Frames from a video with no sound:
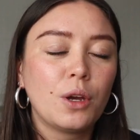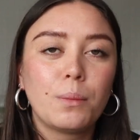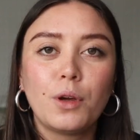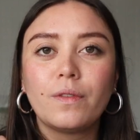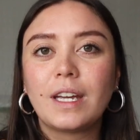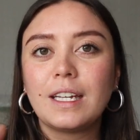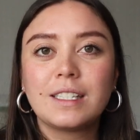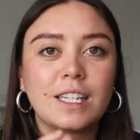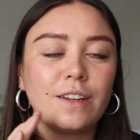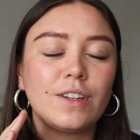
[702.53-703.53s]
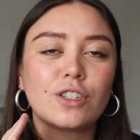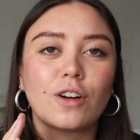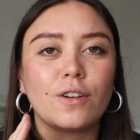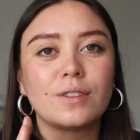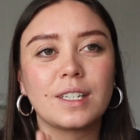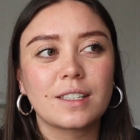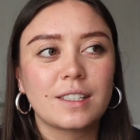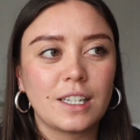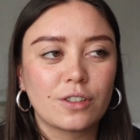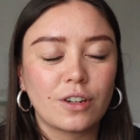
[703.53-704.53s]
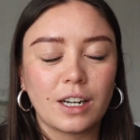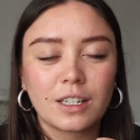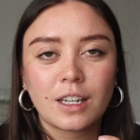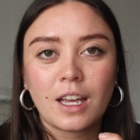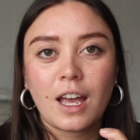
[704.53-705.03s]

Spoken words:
movies, TV shows, etc.